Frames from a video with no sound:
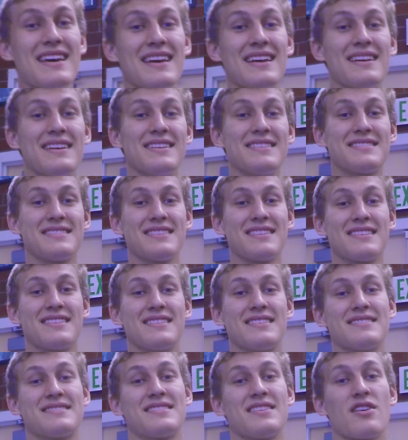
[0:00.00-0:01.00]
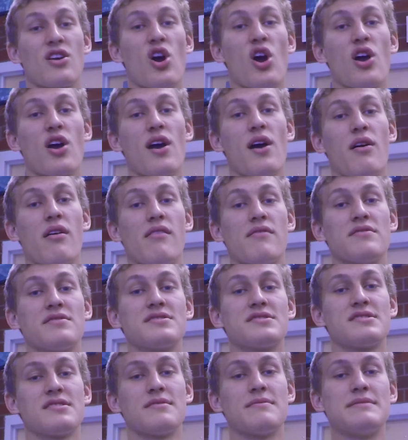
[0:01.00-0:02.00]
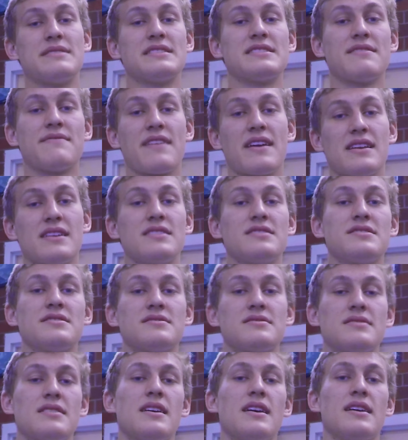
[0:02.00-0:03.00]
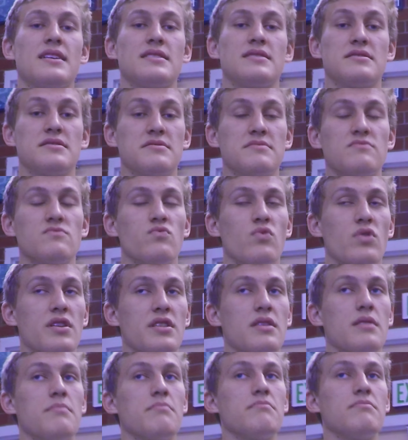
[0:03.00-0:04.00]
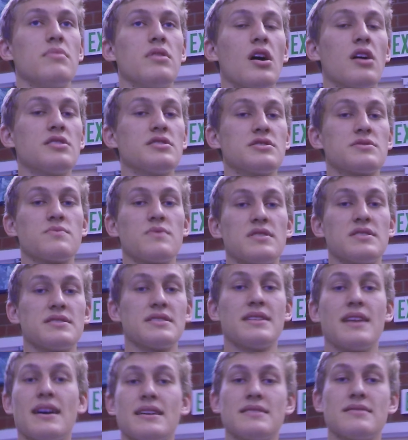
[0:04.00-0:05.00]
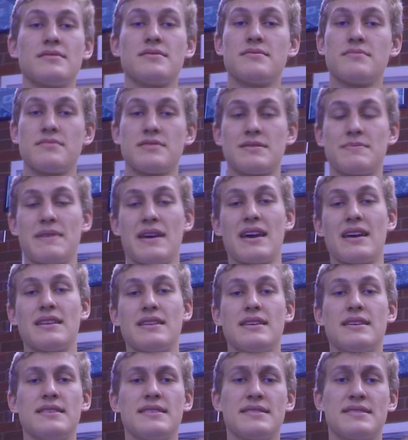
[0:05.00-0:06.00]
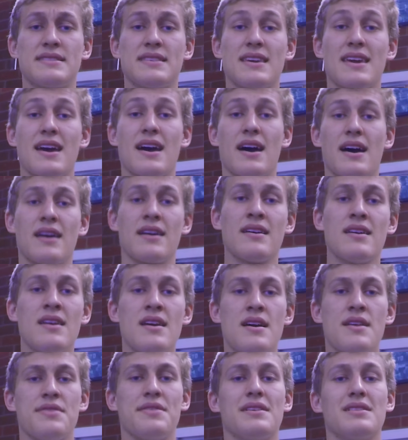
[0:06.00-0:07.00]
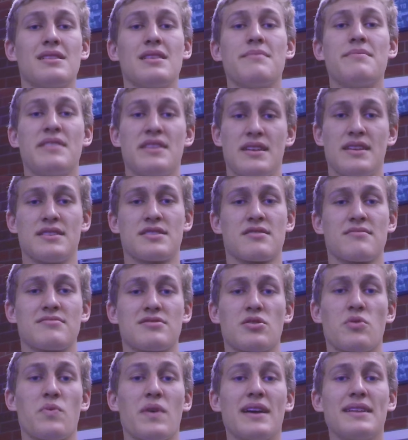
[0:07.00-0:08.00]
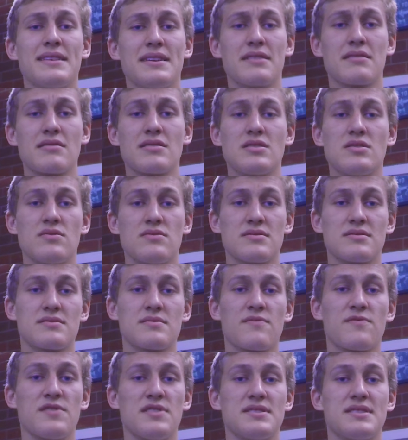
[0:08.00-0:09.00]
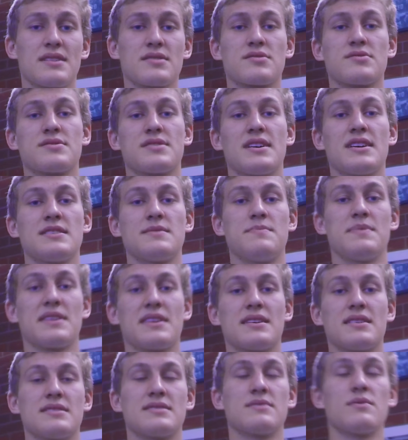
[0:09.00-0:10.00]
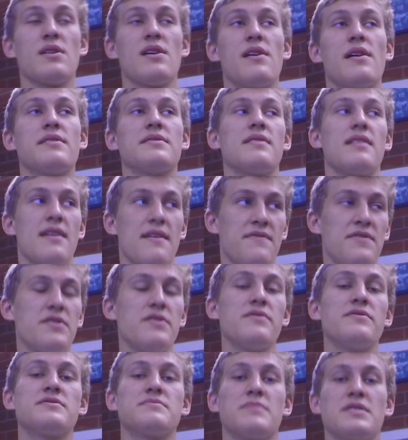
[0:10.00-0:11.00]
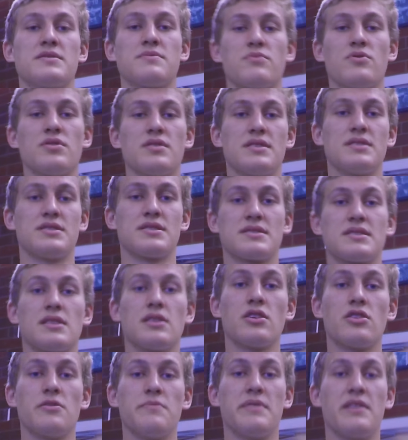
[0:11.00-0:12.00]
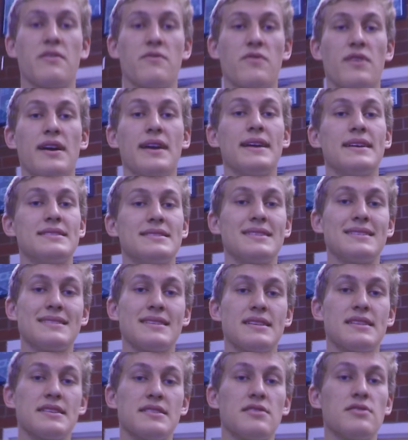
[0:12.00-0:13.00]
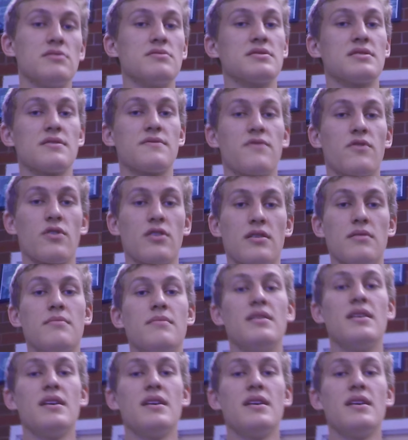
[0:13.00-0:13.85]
In addition to this, there are, however, some disadvantages, and one of the largest ones in that span is the limit in terms of the weight that you can use for this exercise, because if you use much more than just a little bit of weight, it's easy to lose the form,